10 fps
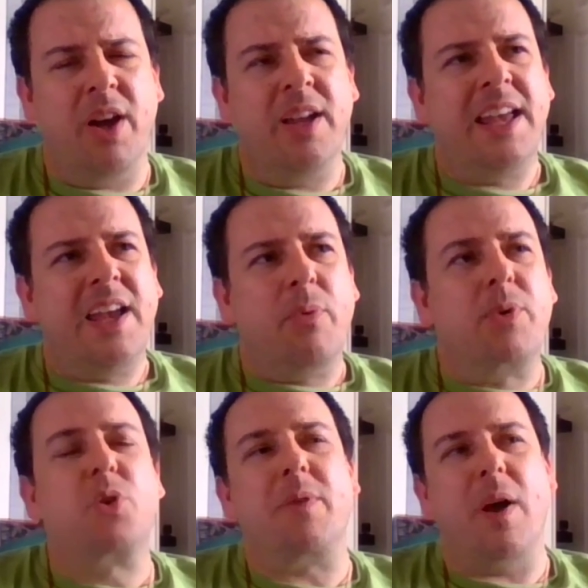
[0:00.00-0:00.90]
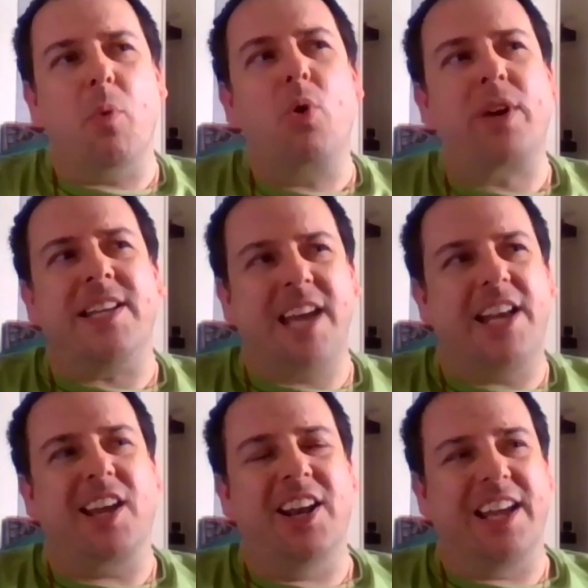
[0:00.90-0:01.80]
But we were talking about Walking
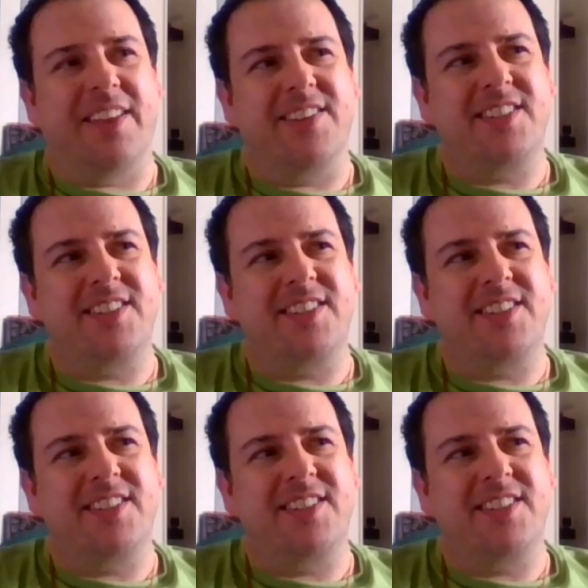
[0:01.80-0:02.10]
Dead earlier.